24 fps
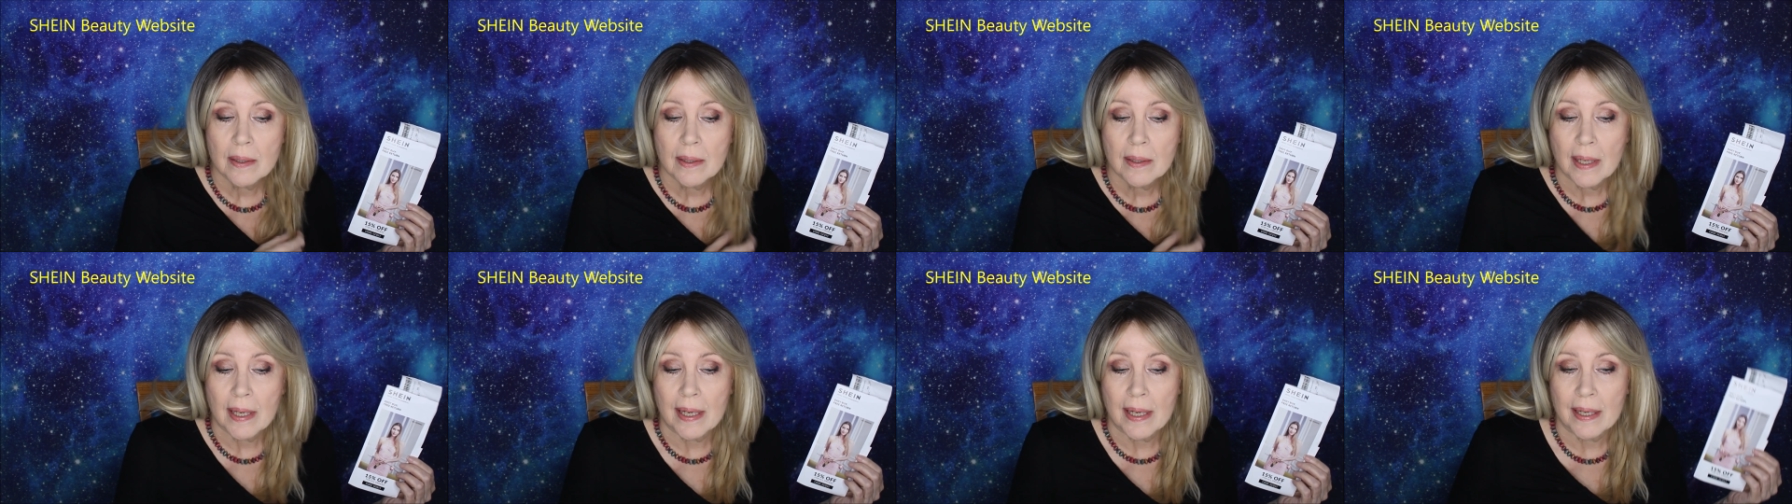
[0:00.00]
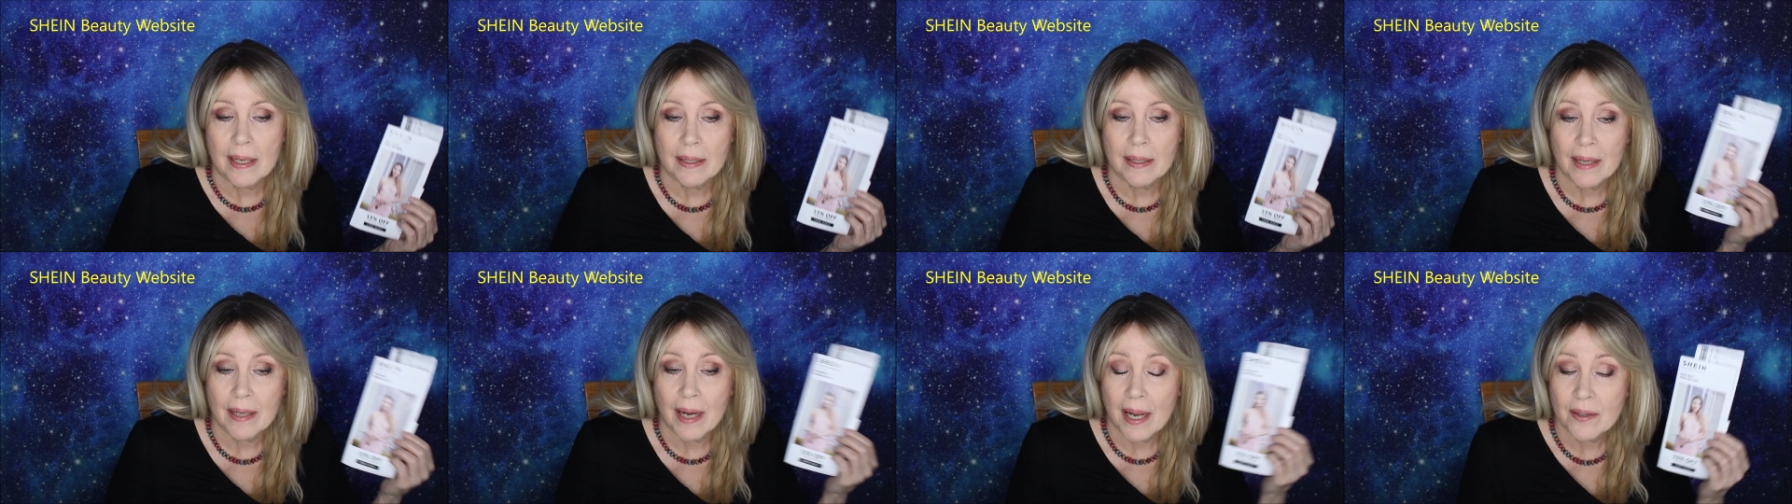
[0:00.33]

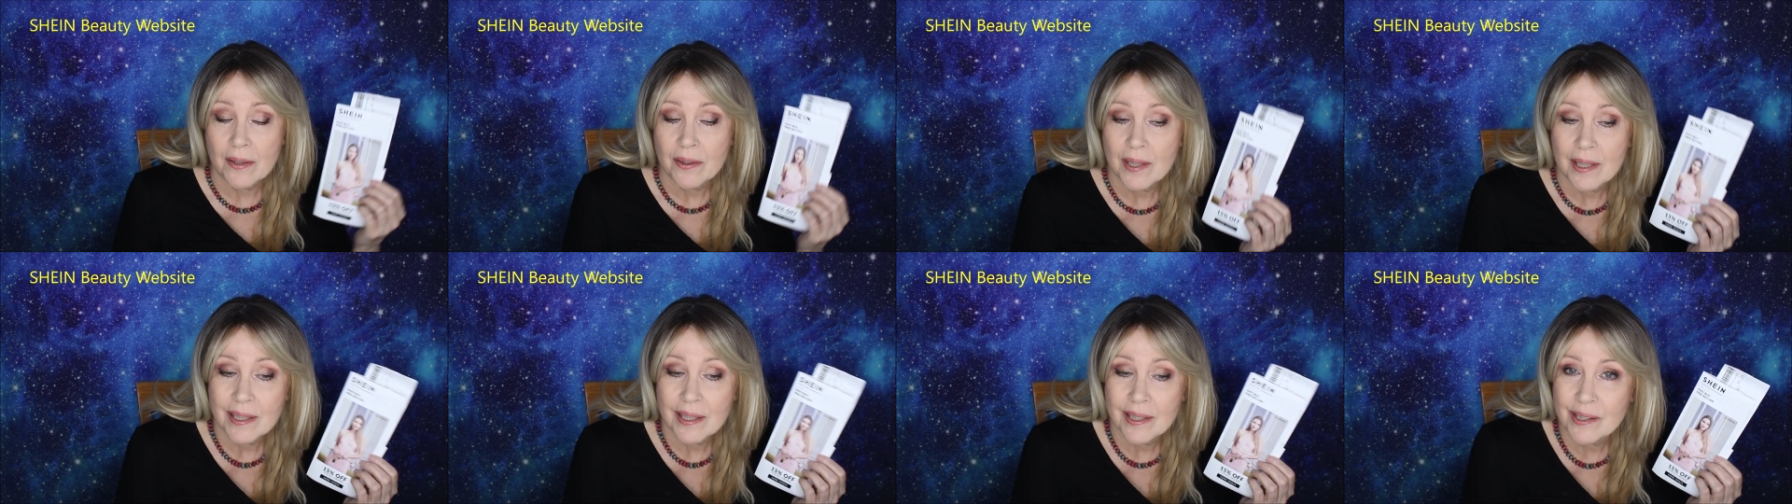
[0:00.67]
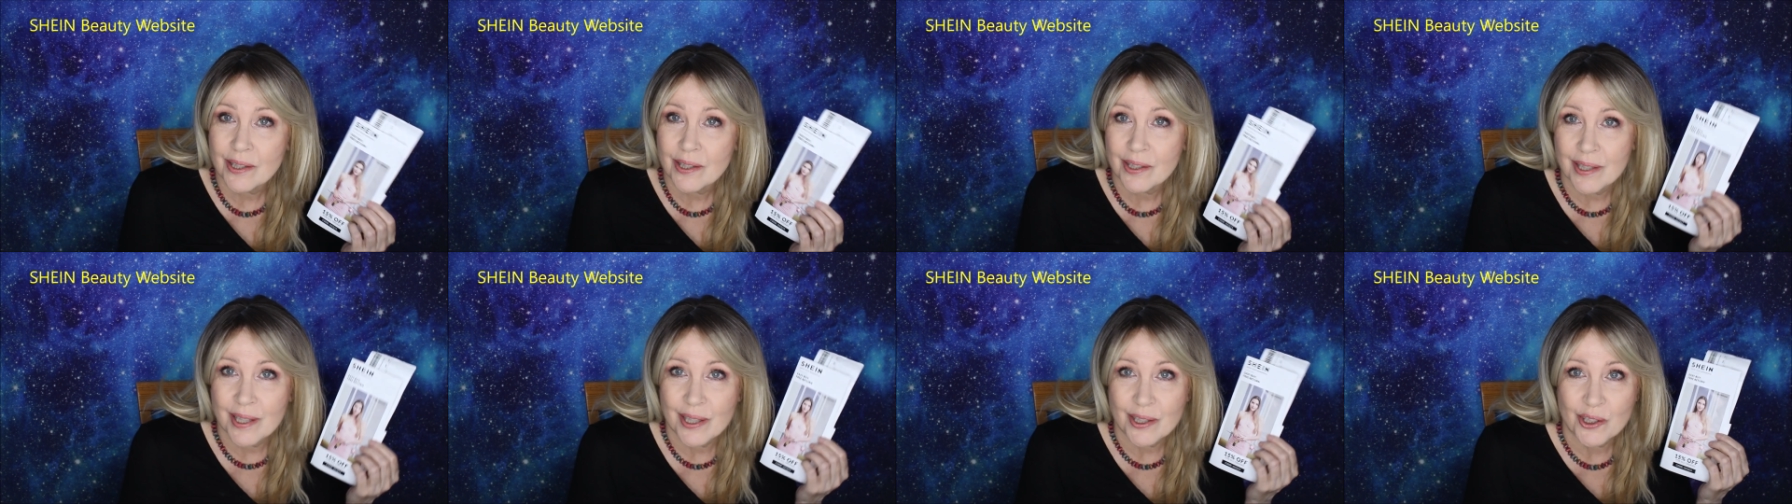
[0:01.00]
And I think
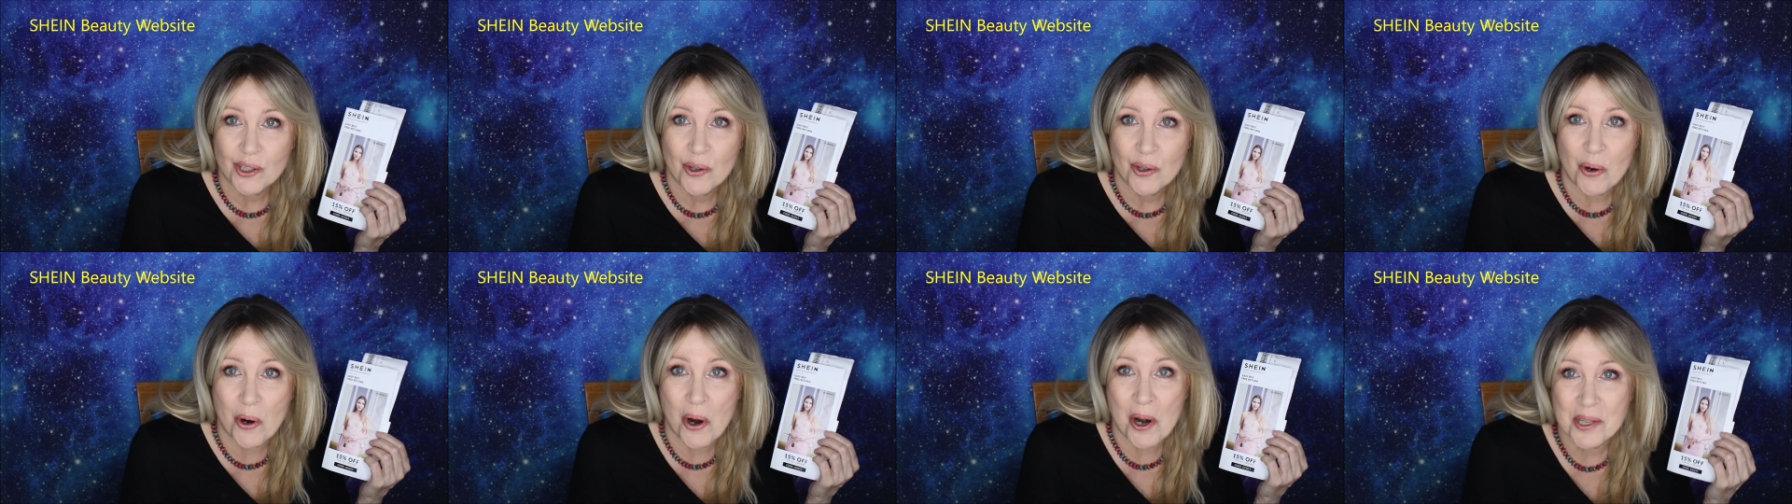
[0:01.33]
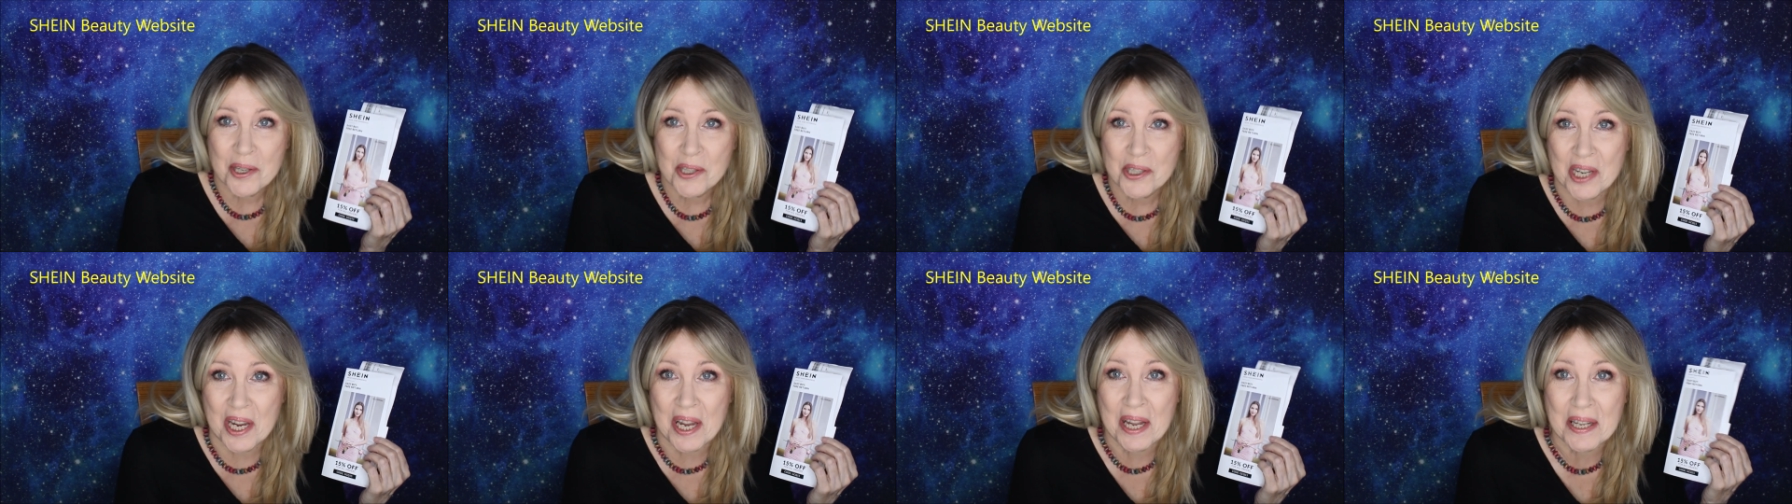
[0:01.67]
it's
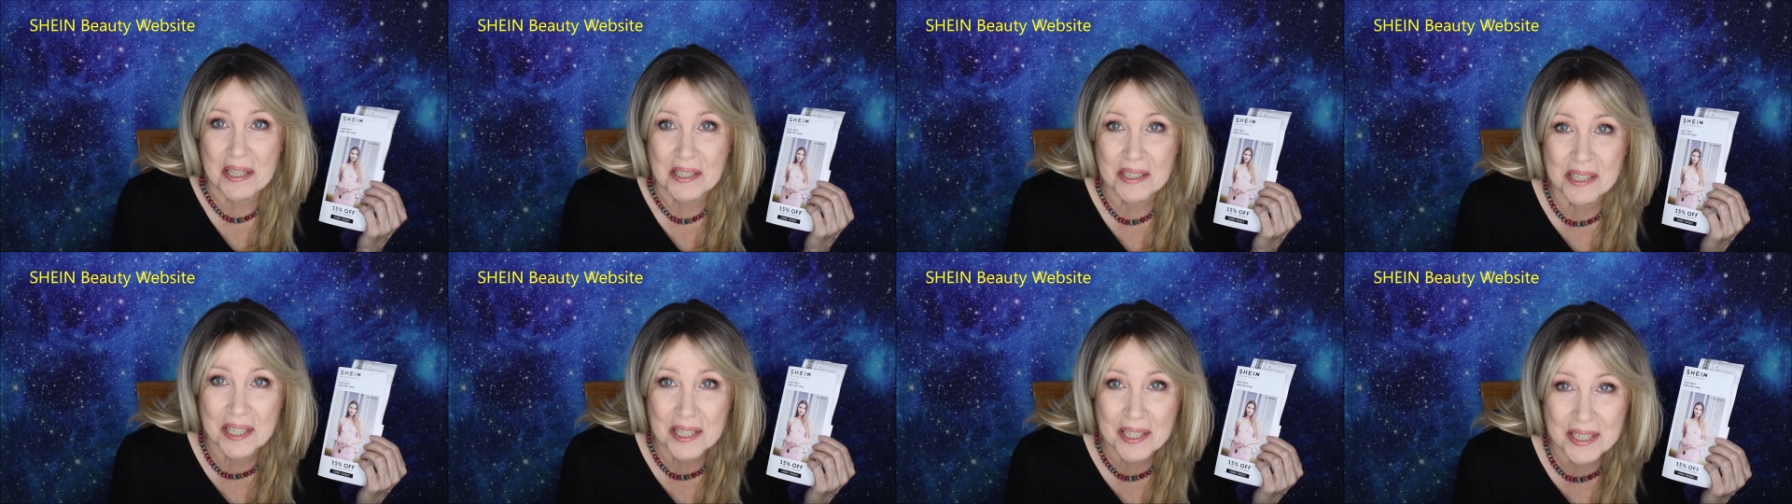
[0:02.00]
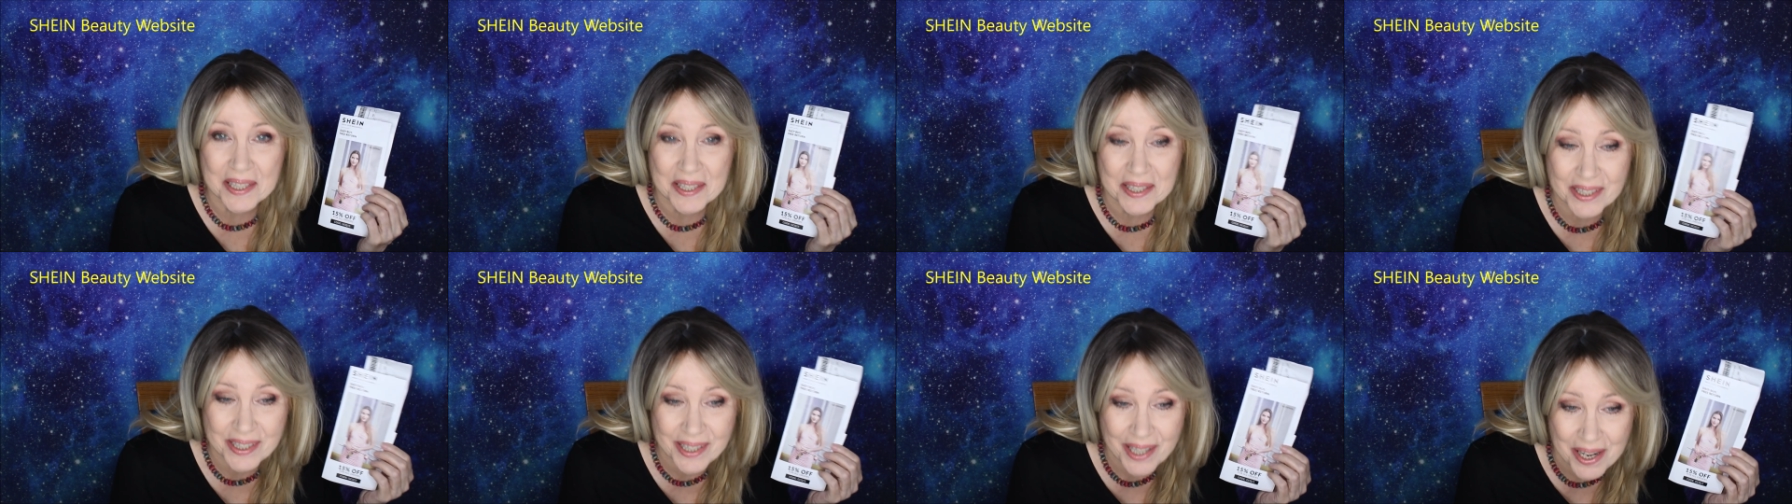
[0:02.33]
gorgeous.
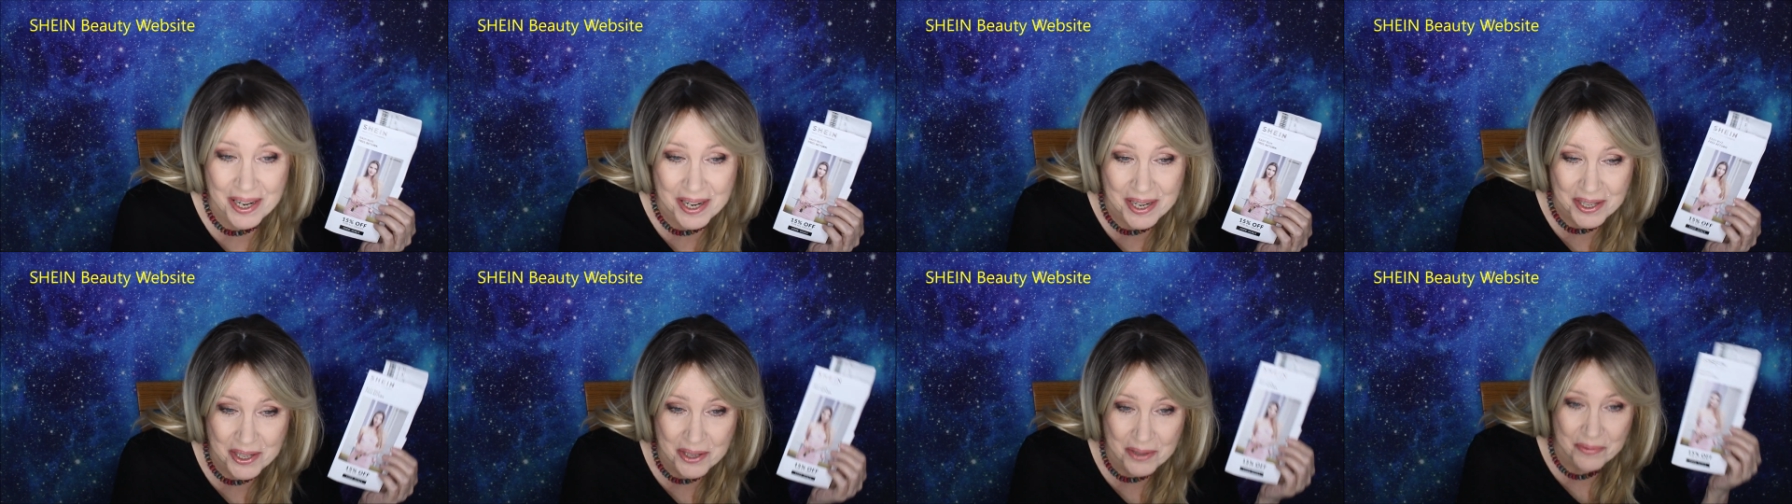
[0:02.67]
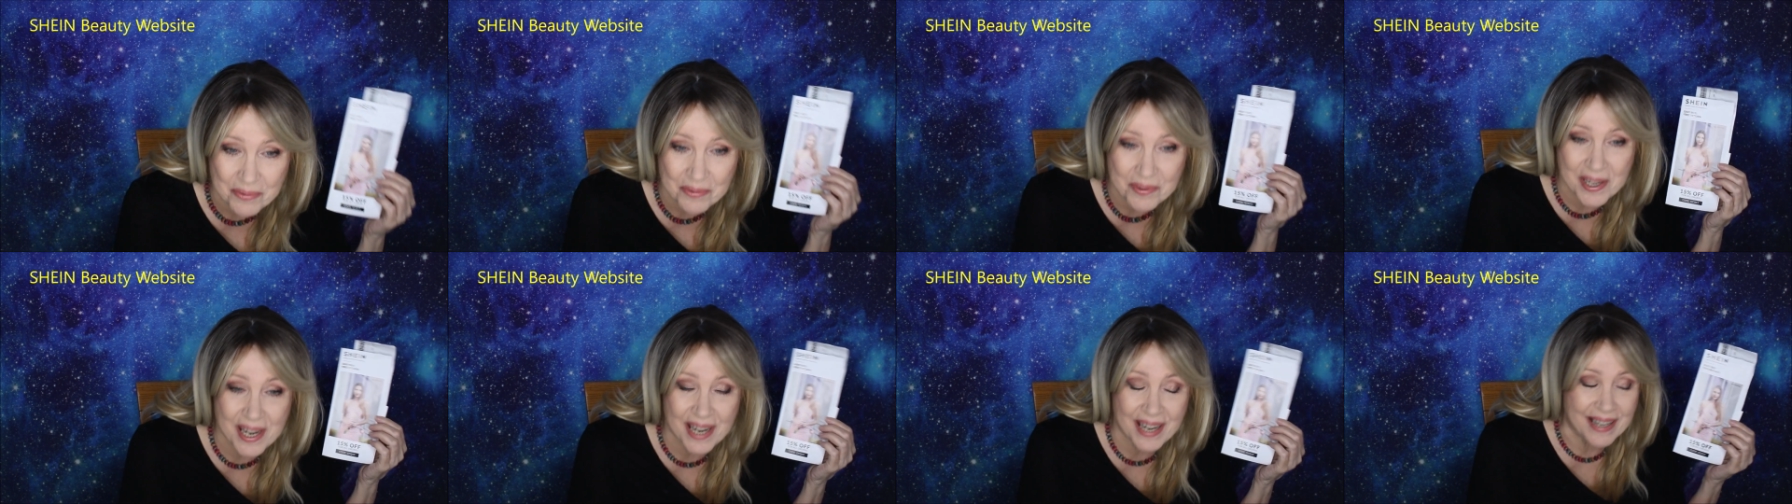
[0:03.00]
It's kind of
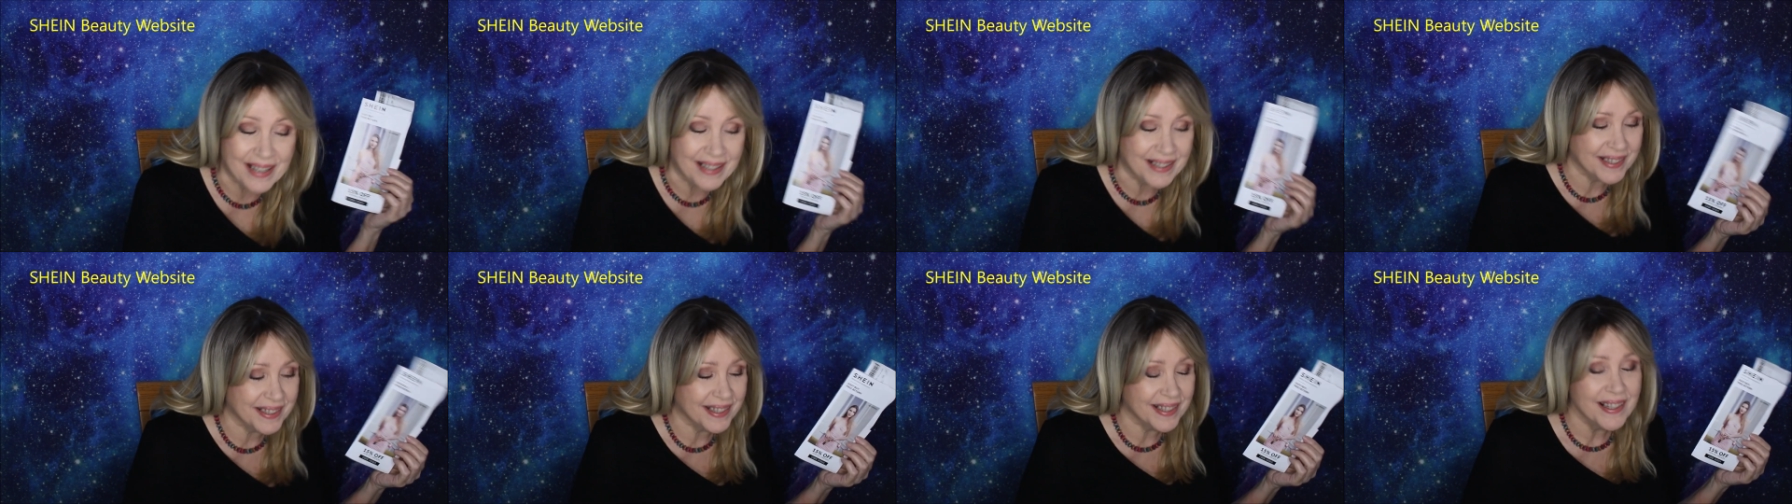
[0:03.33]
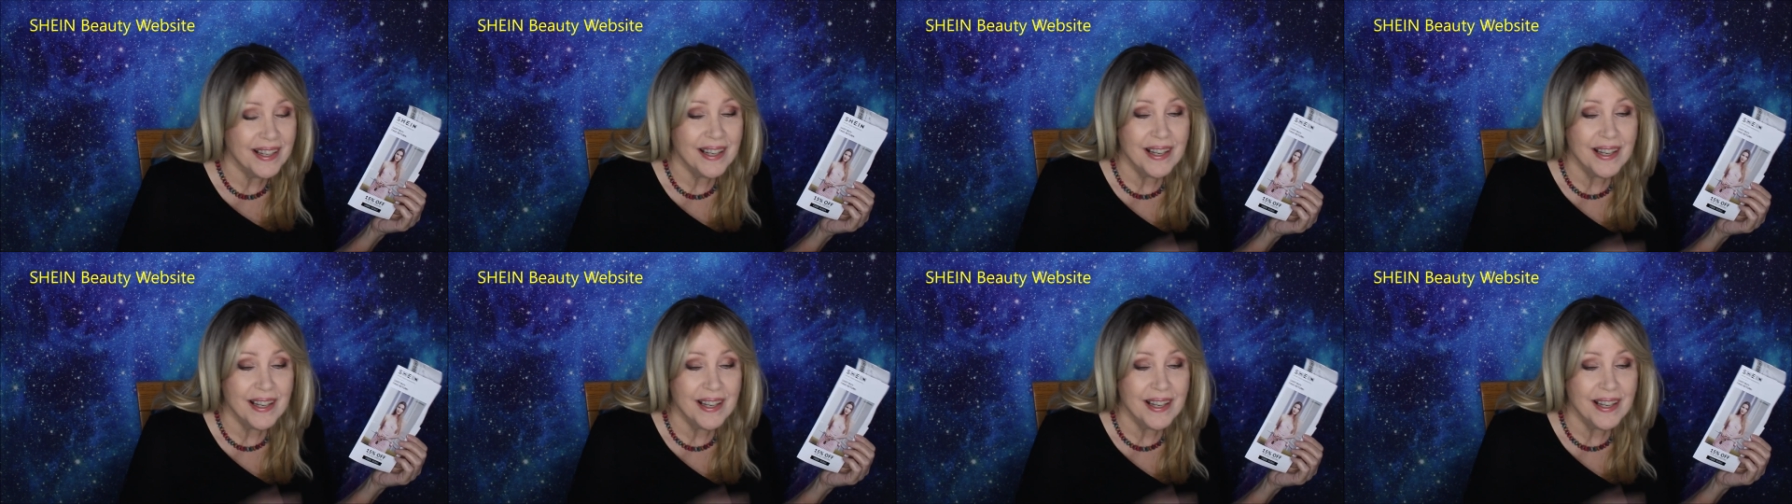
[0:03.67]
nice.